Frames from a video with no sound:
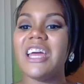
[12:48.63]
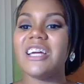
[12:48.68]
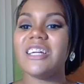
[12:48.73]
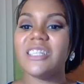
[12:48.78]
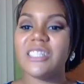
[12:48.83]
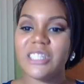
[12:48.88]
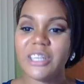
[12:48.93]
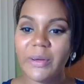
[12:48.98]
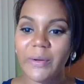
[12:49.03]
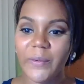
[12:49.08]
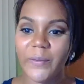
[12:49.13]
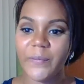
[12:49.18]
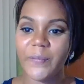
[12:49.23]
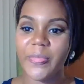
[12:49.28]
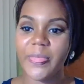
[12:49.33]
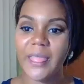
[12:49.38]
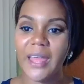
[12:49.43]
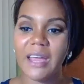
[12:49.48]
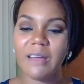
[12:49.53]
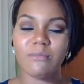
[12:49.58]
So
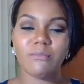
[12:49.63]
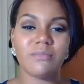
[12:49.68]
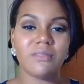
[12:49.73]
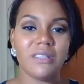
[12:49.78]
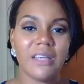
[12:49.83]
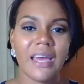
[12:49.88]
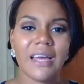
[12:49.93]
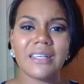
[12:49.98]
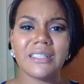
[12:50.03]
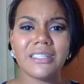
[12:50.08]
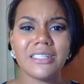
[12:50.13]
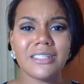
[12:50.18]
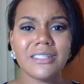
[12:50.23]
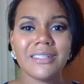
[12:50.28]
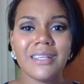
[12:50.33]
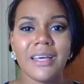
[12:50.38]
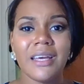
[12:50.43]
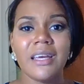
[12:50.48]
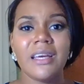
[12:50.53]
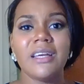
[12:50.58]
yeah, just
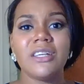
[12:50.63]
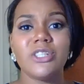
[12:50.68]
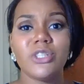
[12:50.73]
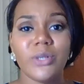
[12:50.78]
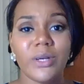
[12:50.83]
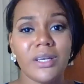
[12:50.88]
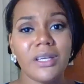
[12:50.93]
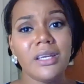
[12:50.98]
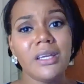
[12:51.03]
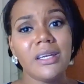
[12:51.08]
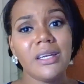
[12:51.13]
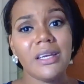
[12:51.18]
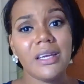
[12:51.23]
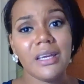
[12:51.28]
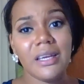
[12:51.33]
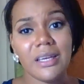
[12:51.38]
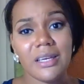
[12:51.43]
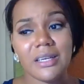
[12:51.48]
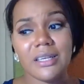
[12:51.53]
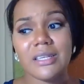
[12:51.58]
training
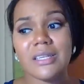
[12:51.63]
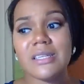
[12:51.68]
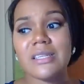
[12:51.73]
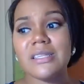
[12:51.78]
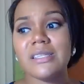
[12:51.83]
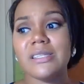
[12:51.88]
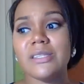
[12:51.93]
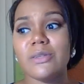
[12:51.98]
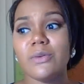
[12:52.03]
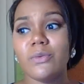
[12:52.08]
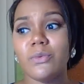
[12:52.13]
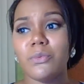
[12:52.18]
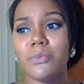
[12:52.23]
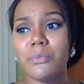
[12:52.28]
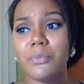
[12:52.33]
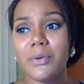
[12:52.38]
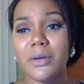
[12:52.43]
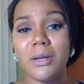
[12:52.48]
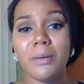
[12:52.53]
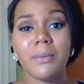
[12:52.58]
is
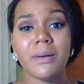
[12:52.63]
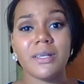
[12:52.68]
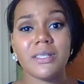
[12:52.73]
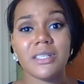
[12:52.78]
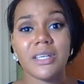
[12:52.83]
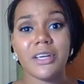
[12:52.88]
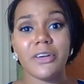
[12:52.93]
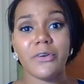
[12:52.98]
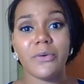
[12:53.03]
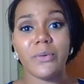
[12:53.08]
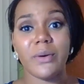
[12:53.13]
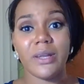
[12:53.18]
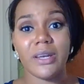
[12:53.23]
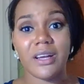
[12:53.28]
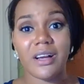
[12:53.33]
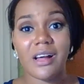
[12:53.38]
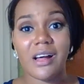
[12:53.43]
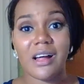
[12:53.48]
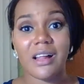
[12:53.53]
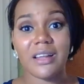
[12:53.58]
pretty much like going to
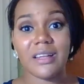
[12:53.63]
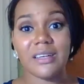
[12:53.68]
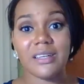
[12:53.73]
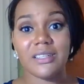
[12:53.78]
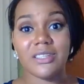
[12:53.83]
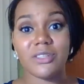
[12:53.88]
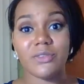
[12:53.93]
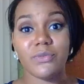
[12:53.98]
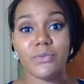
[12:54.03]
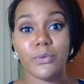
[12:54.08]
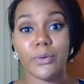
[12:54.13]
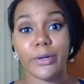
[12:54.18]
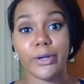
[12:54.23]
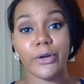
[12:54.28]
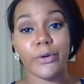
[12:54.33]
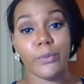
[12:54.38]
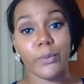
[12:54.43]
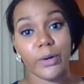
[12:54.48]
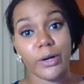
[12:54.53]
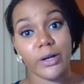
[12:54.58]
college for
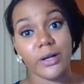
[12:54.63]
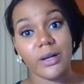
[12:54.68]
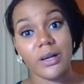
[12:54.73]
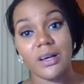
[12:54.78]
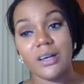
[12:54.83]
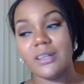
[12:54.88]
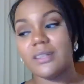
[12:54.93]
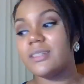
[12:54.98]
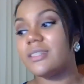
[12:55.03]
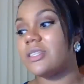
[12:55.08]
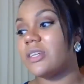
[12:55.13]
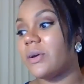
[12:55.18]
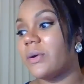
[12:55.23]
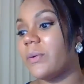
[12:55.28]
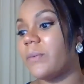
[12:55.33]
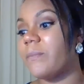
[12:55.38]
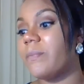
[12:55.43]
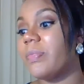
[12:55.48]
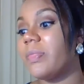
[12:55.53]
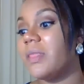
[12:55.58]
your work.
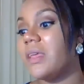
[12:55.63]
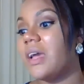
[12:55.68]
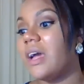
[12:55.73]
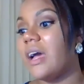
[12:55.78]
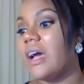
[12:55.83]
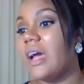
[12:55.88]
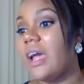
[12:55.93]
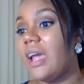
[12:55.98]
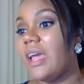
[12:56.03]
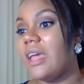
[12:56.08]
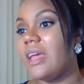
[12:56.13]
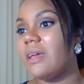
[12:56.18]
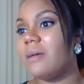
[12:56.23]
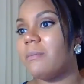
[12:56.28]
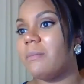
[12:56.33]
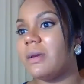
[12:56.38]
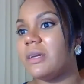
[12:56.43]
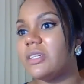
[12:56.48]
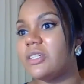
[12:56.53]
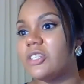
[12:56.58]
So
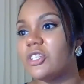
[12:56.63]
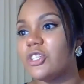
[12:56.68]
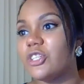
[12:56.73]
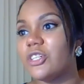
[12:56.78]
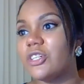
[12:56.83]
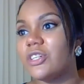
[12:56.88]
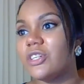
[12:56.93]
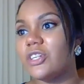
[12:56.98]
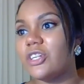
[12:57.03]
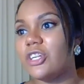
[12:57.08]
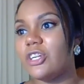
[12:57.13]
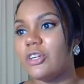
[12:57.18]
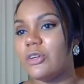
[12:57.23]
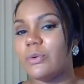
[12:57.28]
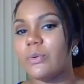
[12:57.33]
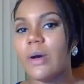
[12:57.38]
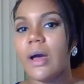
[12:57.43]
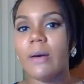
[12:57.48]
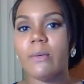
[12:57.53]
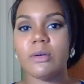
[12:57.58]
make sure
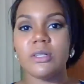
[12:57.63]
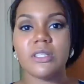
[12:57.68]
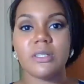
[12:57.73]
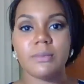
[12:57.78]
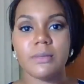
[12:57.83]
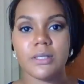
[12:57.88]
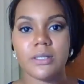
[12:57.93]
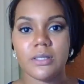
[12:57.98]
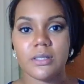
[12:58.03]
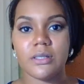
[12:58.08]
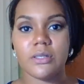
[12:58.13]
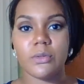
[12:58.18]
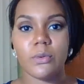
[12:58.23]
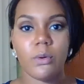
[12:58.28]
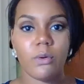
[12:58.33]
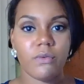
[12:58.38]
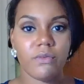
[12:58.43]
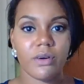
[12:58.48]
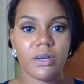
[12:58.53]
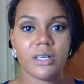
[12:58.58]
I went to business
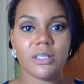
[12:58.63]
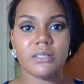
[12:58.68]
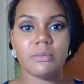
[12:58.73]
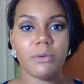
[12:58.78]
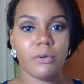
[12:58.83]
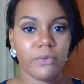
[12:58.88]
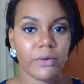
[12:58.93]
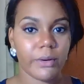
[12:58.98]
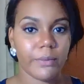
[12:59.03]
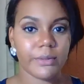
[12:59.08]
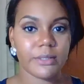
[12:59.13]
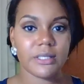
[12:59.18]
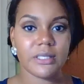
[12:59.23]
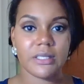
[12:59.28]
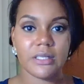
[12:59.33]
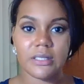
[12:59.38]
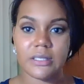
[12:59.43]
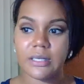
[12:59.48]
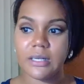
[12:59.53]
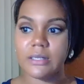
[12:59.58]
school first before I went to
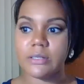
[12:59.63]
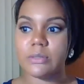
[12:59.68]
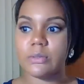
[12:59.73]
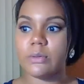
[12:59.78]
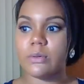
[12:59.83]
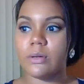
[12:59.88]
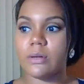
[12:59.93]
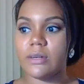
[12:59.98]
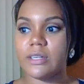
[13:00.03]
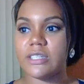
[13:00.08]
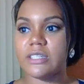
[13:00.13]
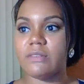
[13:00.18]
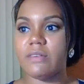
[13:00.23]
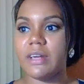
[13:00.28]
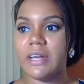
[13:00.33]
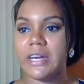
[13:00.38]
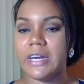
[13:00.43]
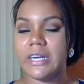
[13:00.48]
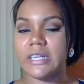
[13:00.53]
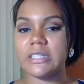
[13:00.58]
design school. It is
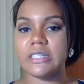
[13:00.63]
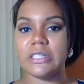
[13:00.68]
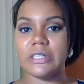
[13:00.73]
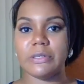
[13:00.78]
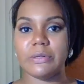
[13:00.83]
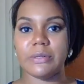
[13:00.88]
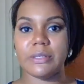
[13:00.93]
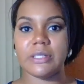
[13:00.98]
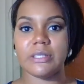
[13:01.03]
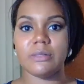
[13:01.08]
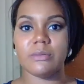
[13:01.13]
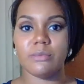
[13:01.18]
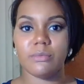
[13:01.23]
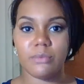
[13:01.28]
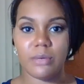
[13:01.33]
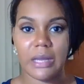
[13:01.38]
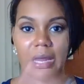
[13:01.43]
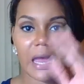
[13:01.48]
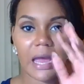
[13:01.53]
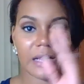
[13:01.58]
very strenuous.
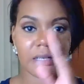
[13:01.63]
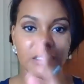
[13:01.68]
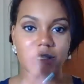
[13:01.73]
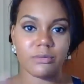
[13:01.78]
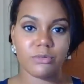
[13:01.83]
We had to